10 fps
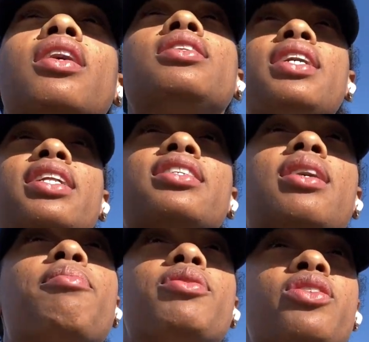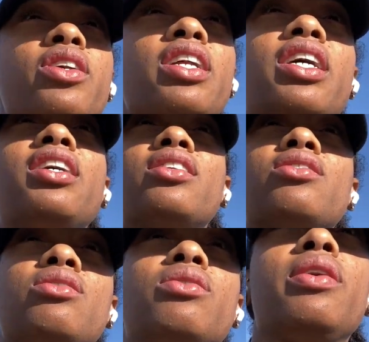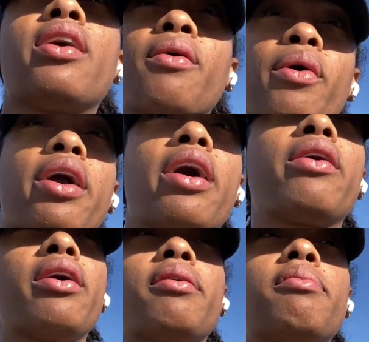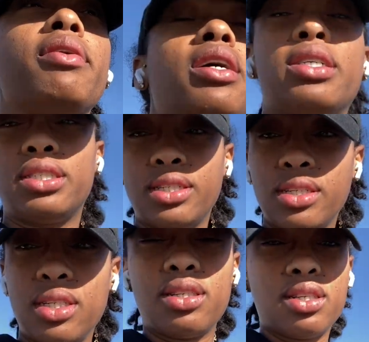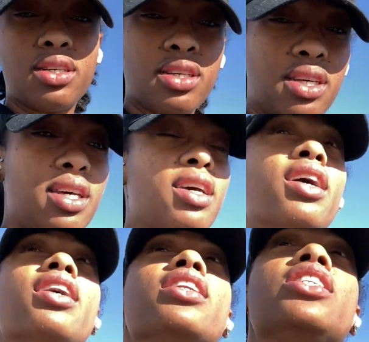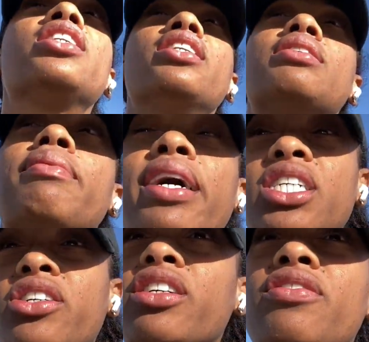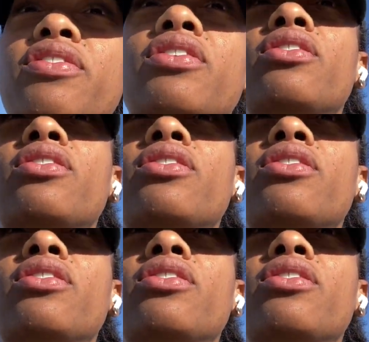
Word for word: take this opportunity to get a workout in, because this shit is mad stressful.